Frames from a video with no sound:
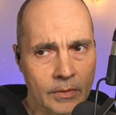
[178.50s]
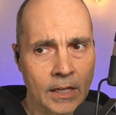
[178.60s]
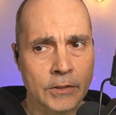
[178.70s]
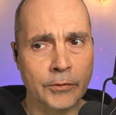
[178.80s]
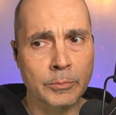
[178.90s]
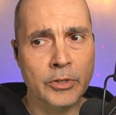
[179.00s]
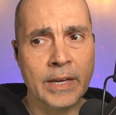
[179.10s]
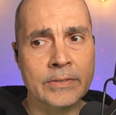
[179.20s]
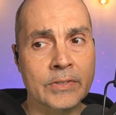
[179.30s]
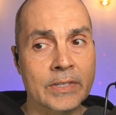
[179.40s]
It's from
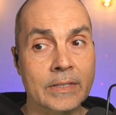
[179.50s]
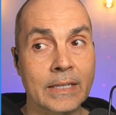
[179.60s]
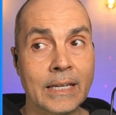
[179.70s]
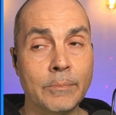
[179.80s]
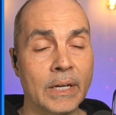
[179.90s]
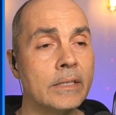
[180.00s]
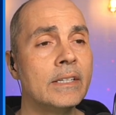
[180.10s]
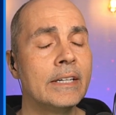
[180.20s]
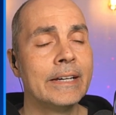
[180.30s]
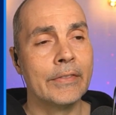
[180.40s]
2016, but
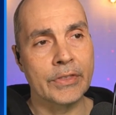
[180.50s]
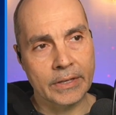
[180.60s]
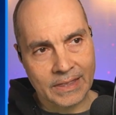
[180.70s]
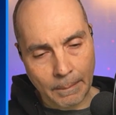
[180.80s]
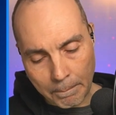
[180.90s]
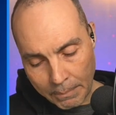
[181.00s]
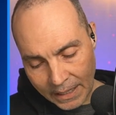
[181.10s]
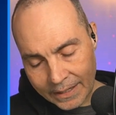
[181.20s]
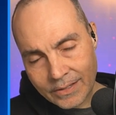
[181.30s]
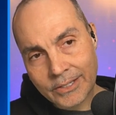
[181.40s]
the
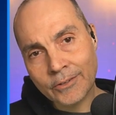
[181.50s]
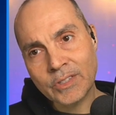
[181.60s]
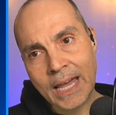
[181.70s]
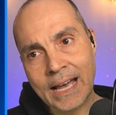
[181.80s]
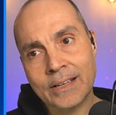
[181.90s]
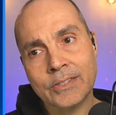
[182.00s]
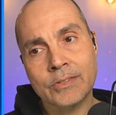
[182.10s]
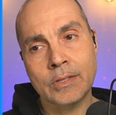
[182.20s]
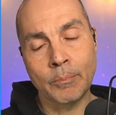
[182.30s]
buckets of tasks that